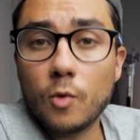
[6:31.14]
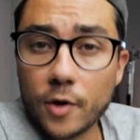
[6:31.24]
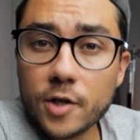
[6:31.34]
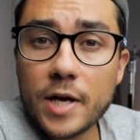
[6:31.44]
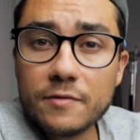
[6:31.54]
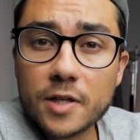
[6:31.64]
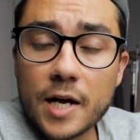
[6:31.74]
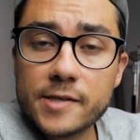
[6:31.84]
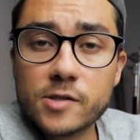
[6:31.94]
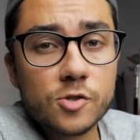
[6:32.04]
Well, there you have it,
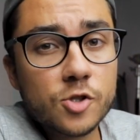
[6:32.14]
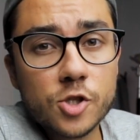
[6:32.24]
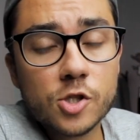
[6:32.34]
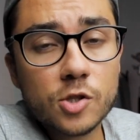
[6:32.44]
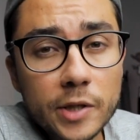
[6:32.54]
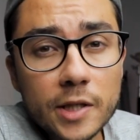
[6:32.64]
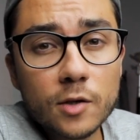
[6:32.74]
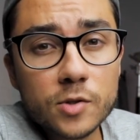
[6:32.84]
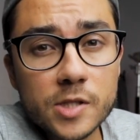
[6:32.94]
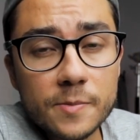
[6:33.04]
guys. Those are just 3
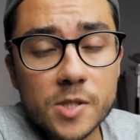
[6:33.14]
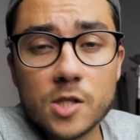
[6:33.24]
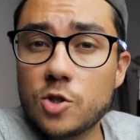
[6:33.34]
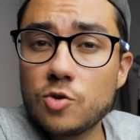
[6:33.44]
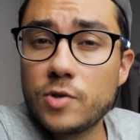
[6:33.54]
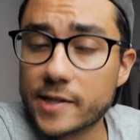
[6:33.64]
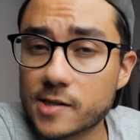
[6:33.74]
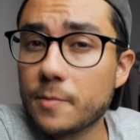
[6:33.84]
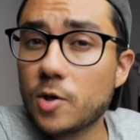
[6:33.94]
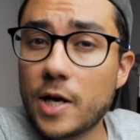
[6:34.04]
little tips to do next
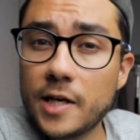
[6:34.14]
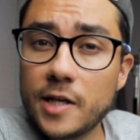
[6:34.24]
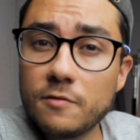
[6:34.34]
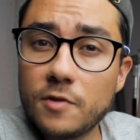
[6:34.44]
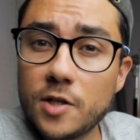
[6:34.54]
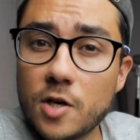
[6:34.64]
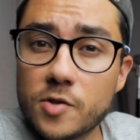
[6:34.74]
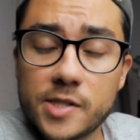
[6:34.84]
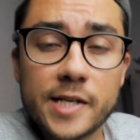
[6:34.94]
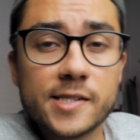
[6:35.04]
time you're editing
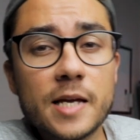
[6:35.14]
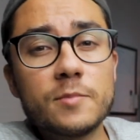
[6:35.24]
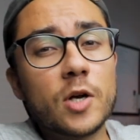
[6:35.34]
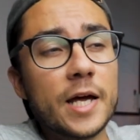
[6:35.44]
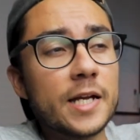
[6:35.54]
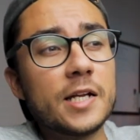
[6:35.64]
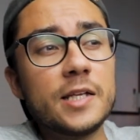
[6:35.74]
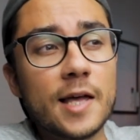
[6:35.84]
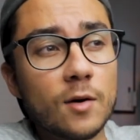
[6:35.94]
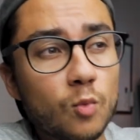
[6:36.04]
videos, next time you're
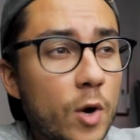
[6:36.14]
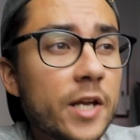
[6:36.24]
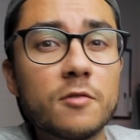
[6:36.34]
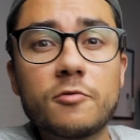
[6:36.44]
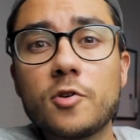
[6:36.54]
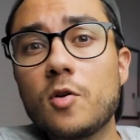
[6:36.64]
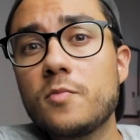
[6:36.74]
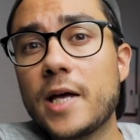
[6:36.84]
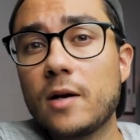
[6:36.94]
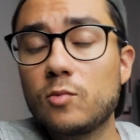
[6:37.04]
editing that wedding
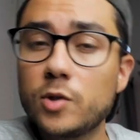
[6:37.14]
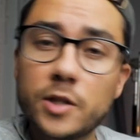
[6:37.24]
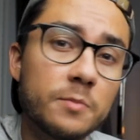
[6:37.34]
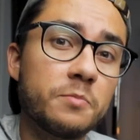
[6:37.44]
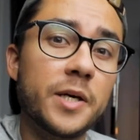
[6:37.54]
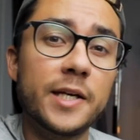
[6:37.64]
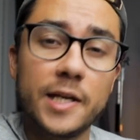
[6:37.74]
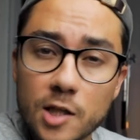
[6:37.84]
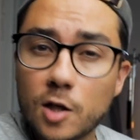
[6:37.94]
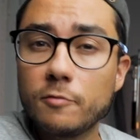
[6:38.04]
film, that really big
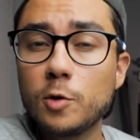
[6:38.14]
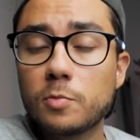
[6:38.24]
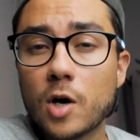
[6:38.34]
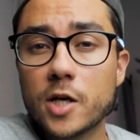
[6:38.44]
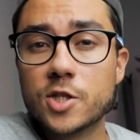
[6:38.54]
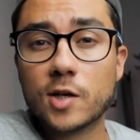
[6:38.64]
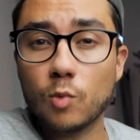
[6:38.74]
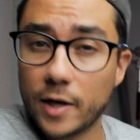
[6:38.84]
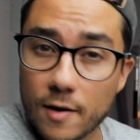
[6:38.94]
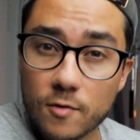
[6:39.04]
interview project,
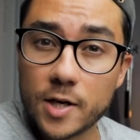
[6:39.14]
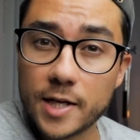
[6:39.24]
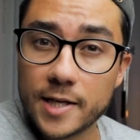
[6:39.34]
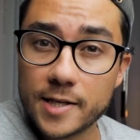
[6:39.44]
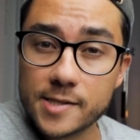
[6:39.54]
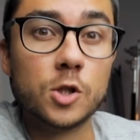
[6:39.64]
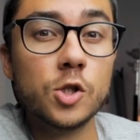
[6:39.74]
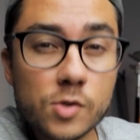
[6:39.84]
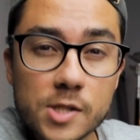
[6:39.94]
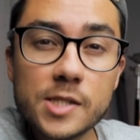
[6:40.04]
whatever it is.
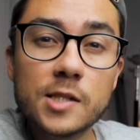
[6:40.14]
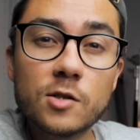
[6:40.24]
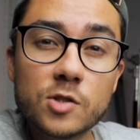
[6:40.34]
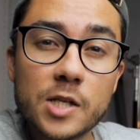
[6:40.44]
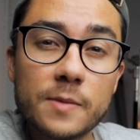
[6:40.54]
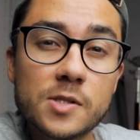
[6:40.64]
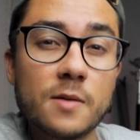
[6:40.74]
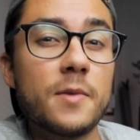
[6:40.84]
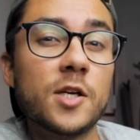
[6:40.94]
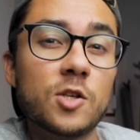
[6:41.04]
Use these little tips
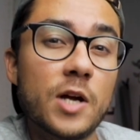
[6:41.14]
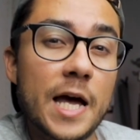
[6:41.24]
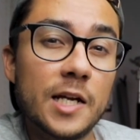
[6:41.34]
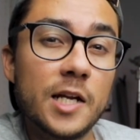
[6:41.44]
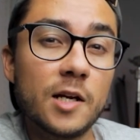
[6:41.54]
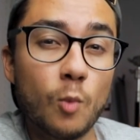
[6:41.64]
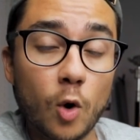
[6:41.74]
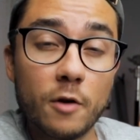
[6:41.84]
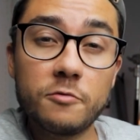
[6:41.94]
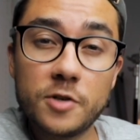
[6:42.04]
to make your editing
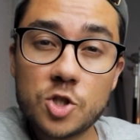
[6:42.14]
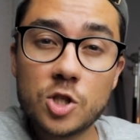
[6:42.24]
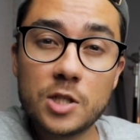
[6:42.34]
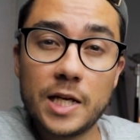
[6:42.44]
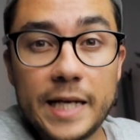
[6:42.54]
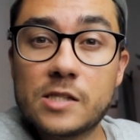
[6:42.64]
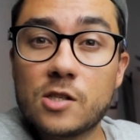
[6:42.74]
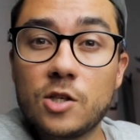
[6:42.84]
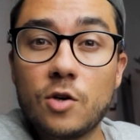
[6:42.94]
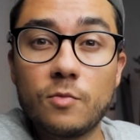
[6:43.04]
more efficient and
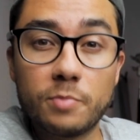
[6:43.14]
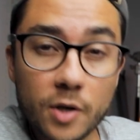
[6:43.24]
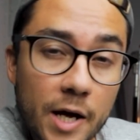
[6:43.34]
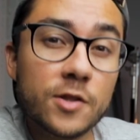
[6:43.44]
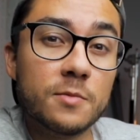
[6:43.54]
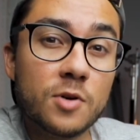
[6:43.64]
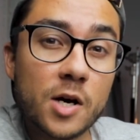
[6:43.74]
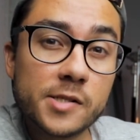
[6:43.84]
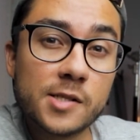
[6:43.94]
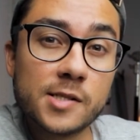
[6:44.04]
so you don't burn out in the
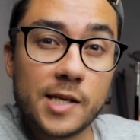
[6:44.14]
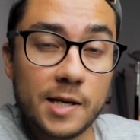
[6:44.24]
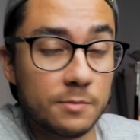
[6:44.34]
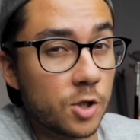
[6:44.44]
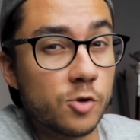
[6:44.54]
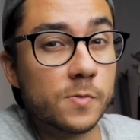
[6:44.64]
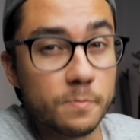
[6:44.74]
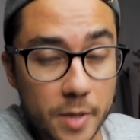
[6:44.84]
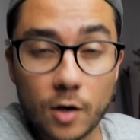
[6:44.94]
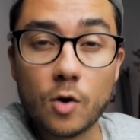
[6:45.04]
process and produce
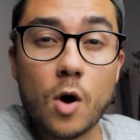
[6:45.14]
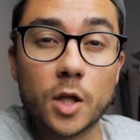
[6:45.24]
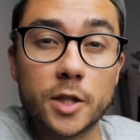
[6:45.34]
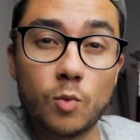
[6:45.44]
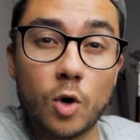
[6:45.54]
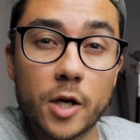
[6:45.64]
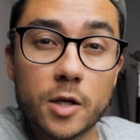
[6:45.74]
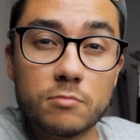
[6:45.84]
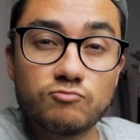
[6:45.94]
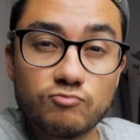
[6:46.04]
better quality work.